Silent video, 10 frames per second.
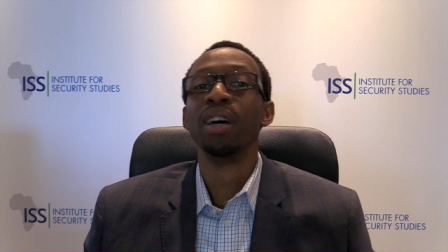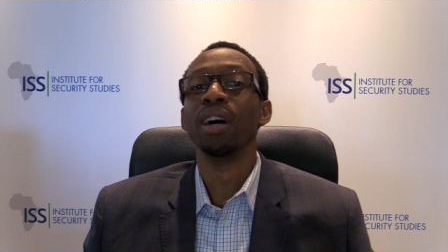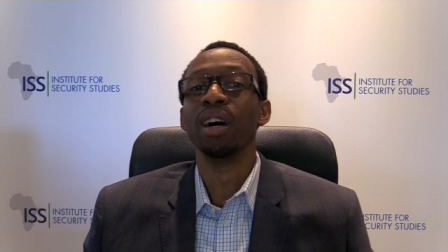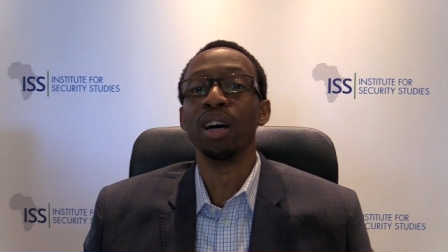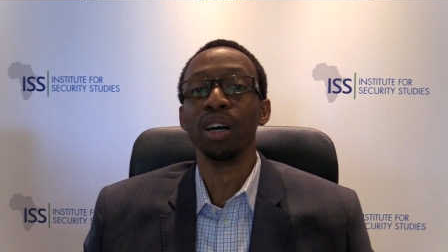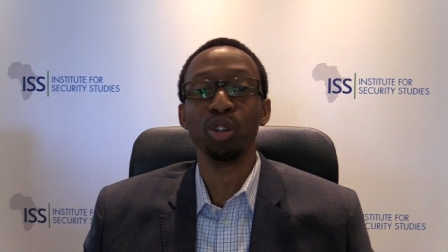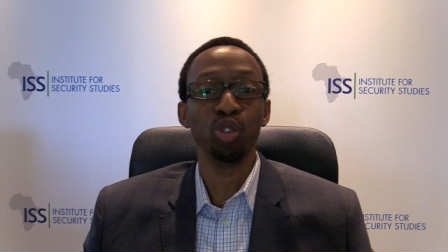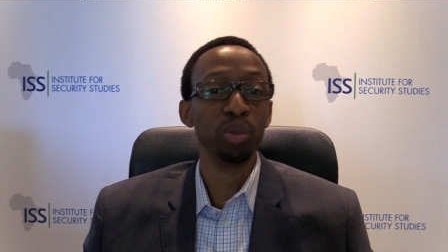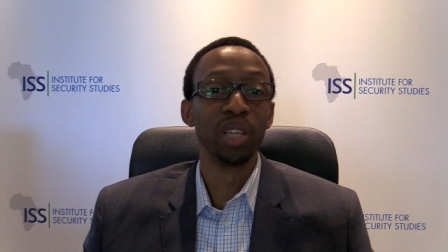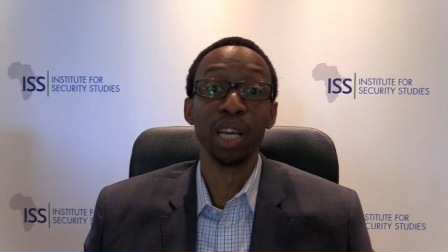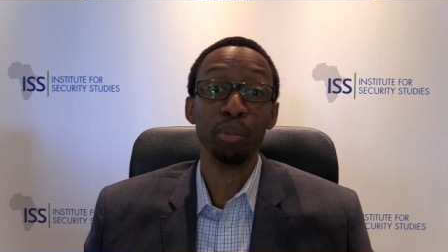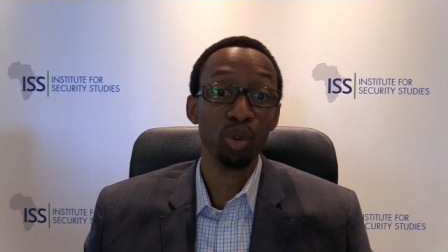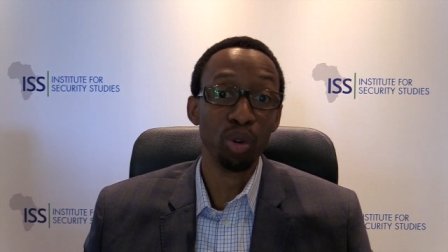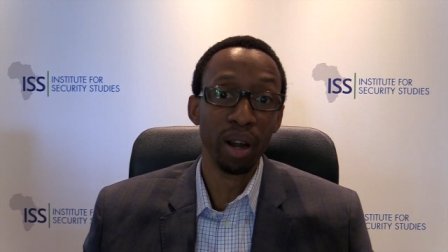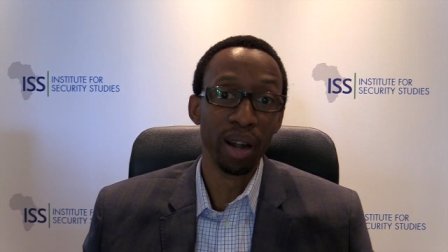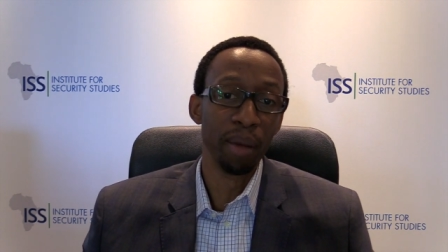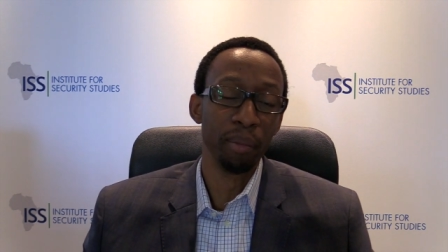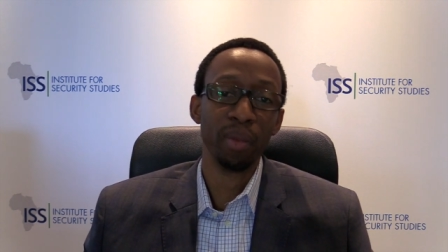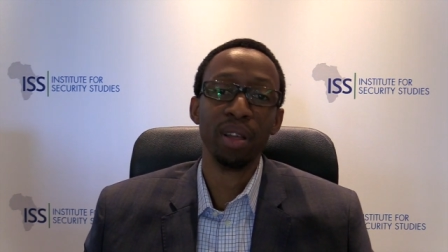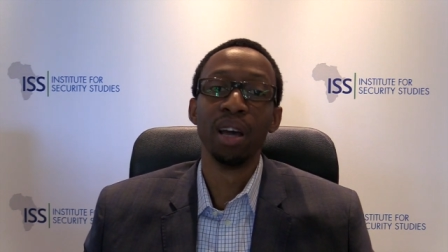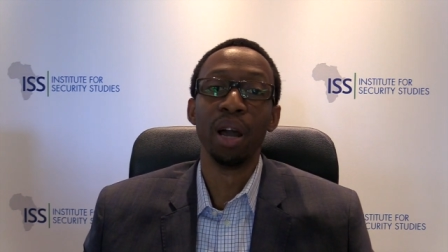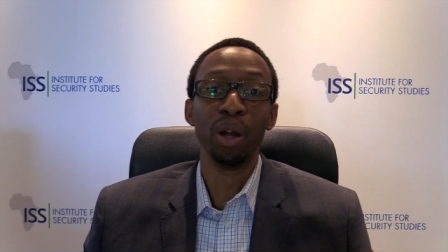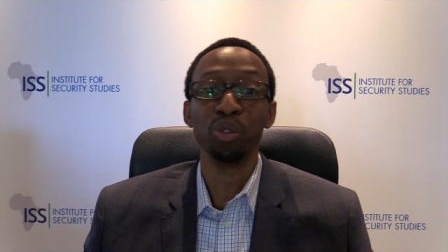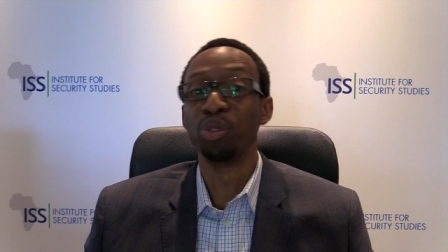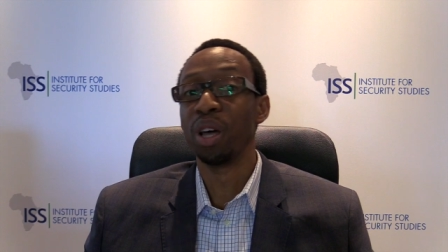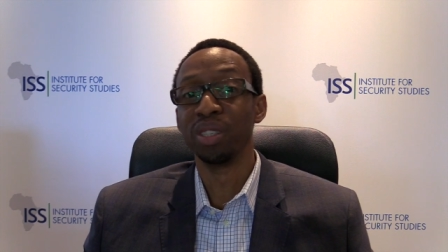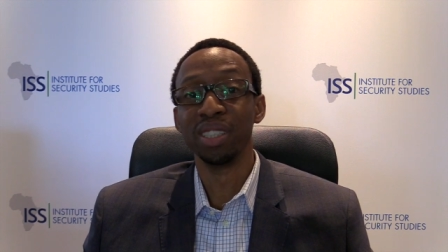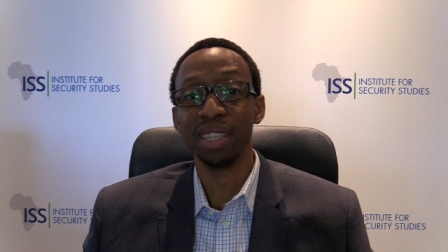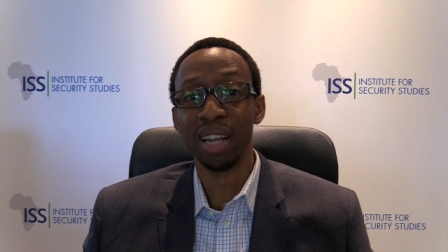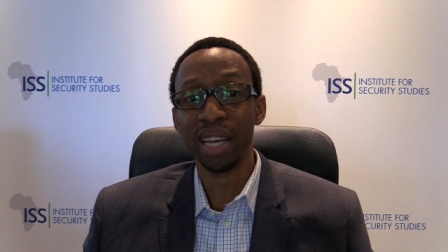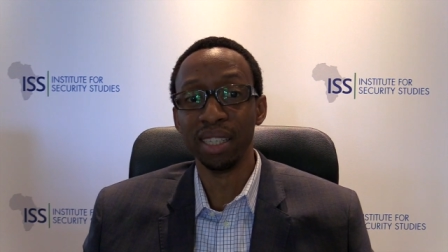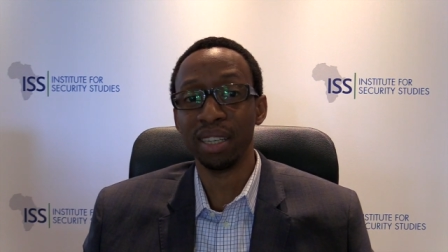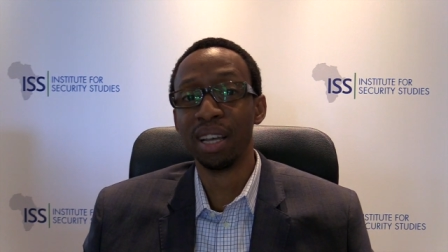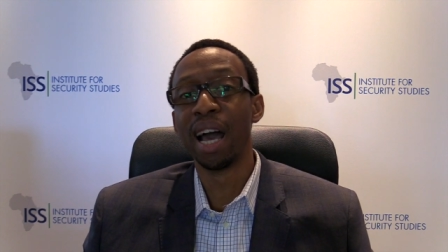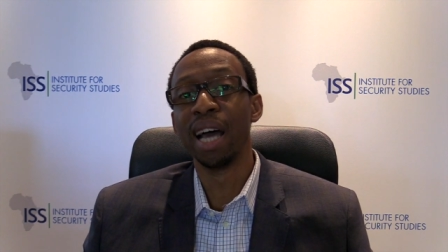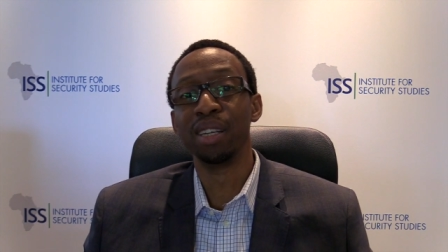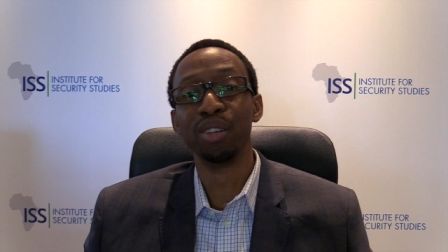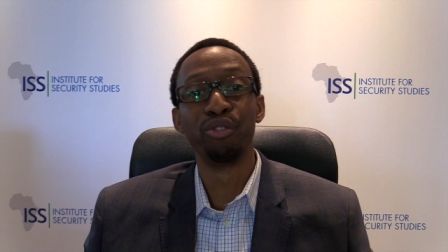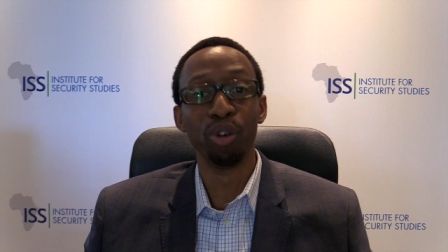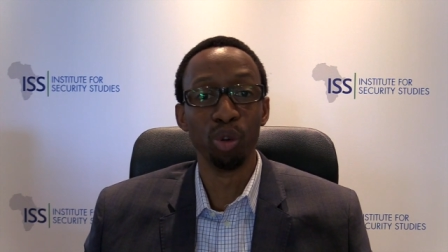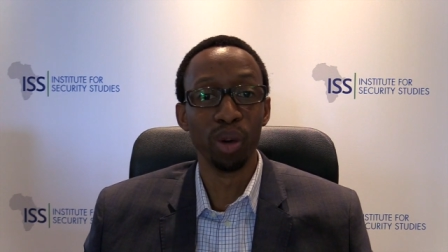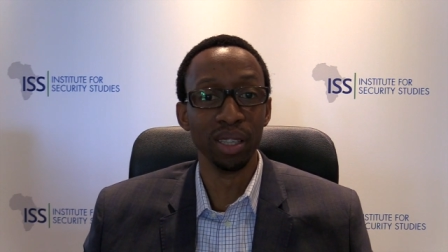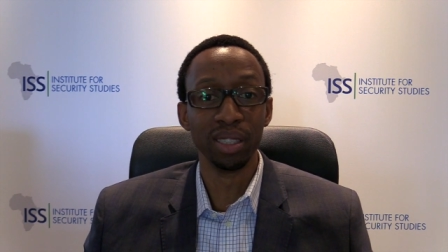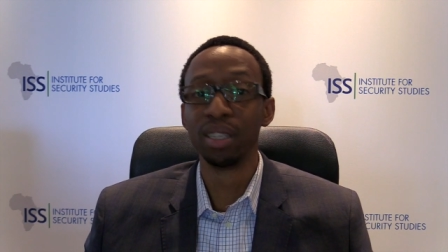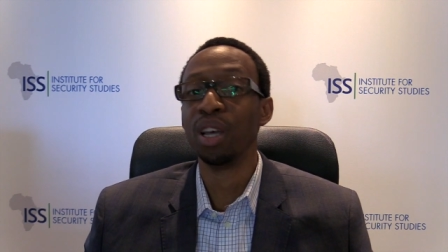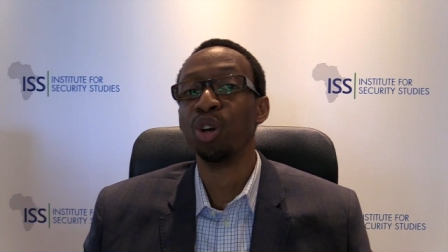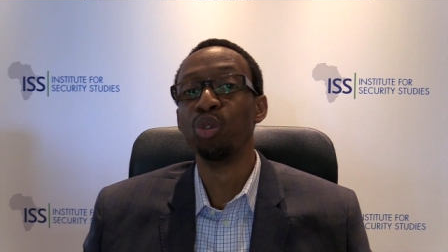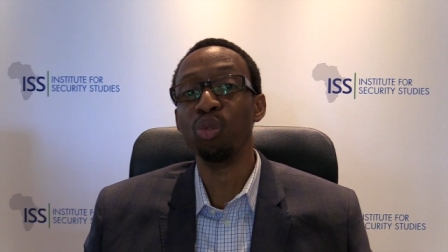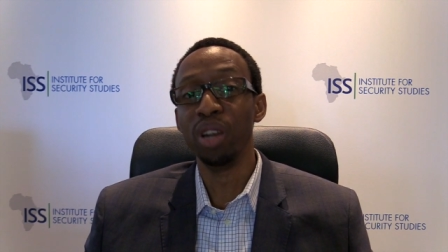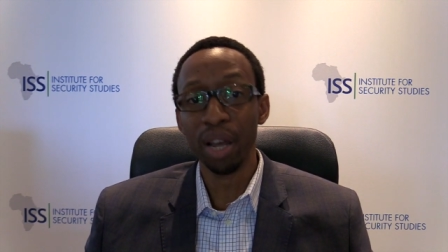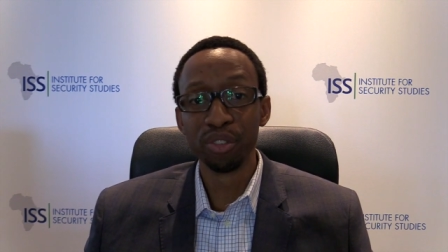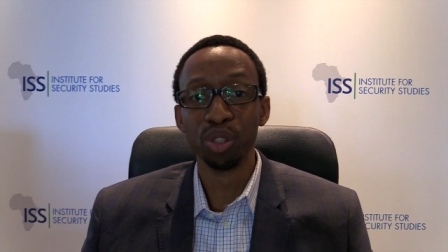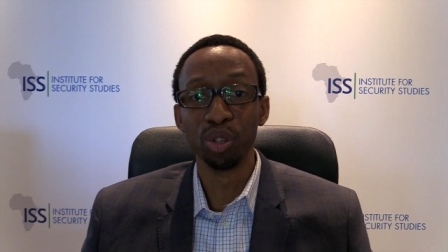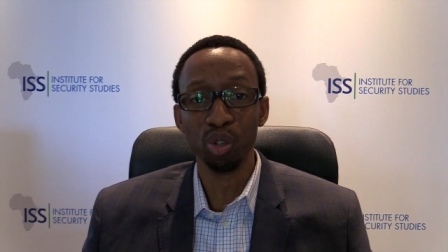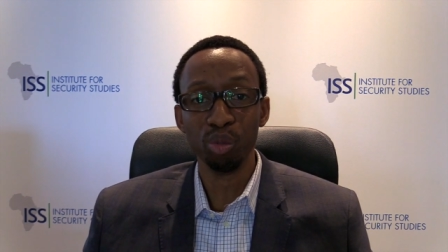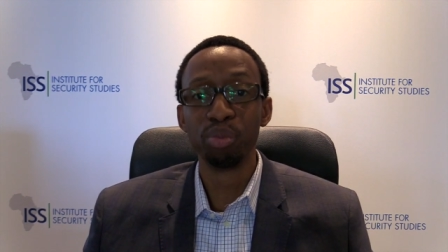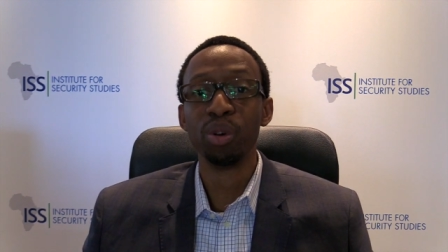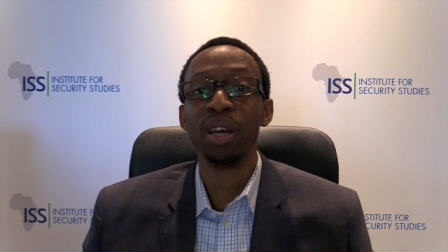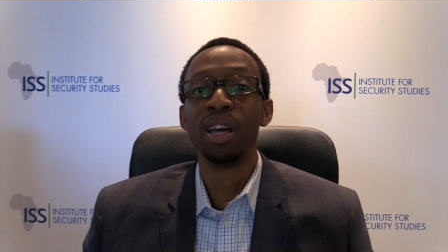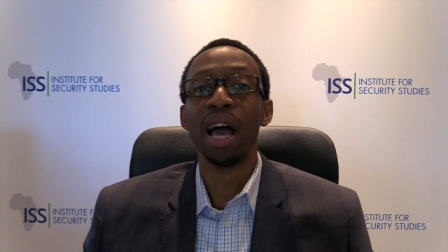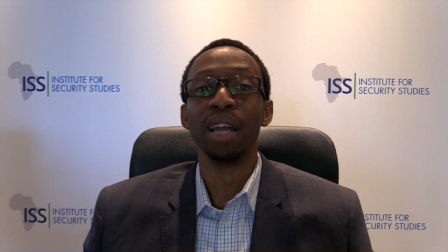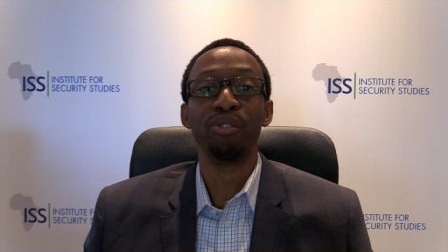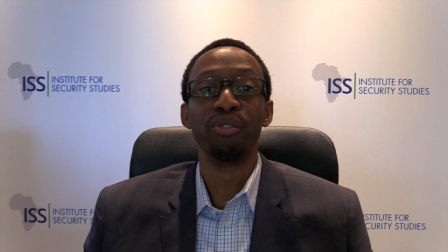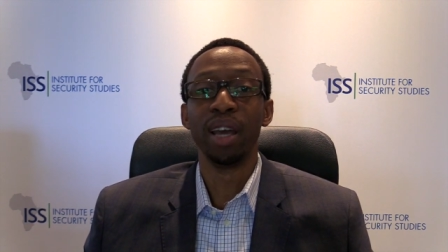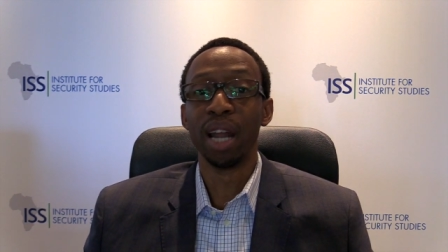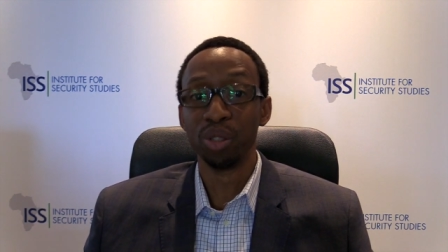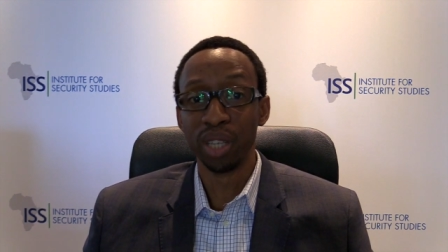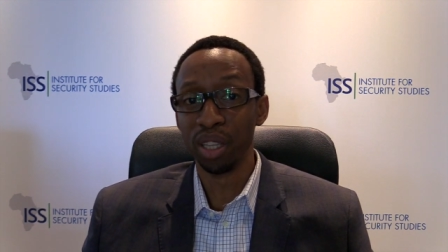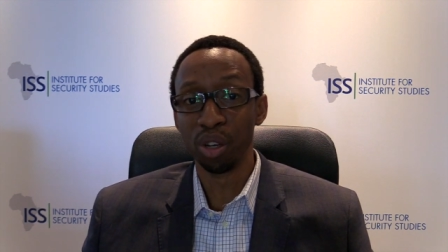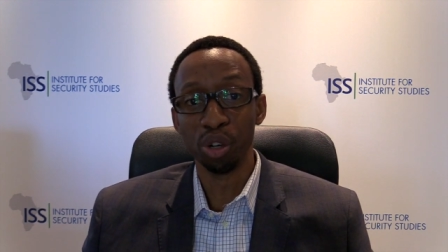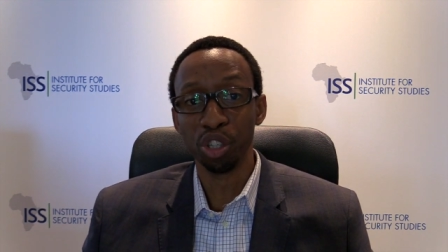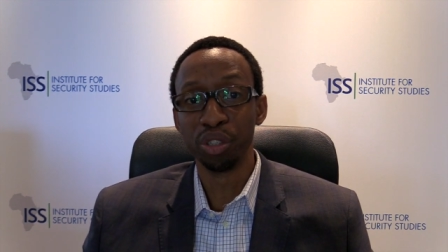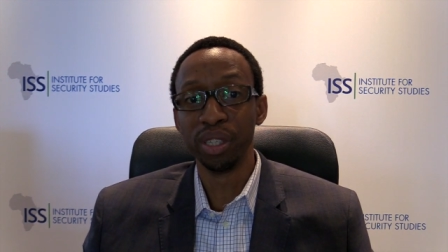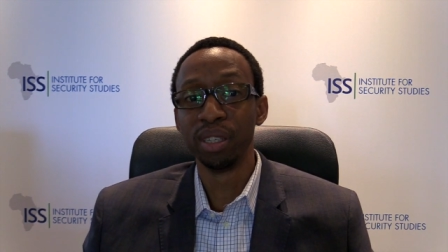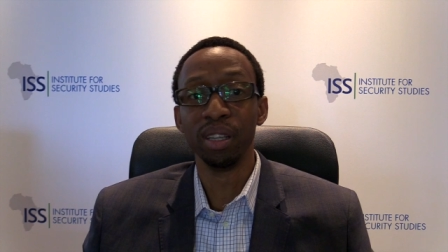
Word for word: uh, groups like Boko Haram around 2009 had followers who left the group and fled outside the country.